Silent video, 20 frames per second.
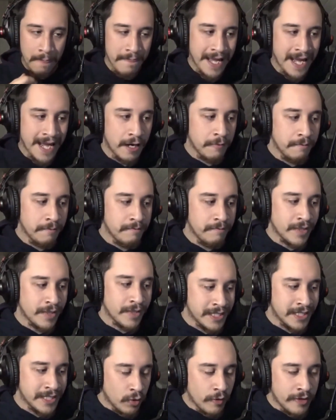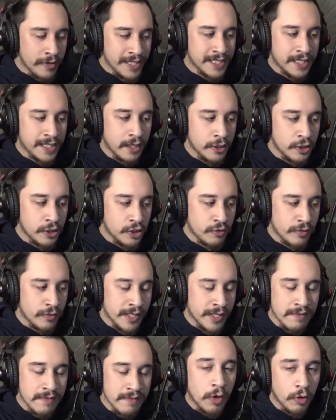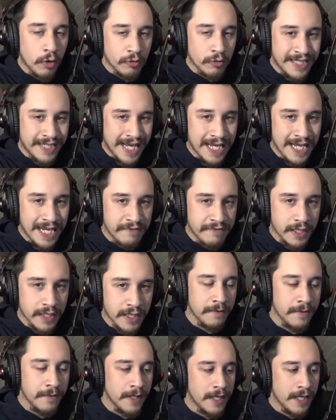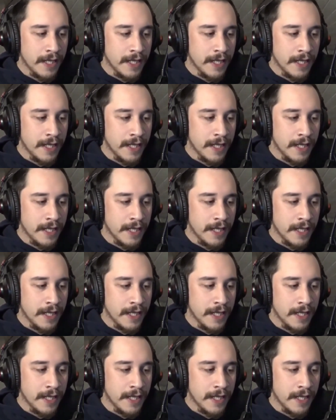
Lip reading: Now, I saw this country, Moldavia,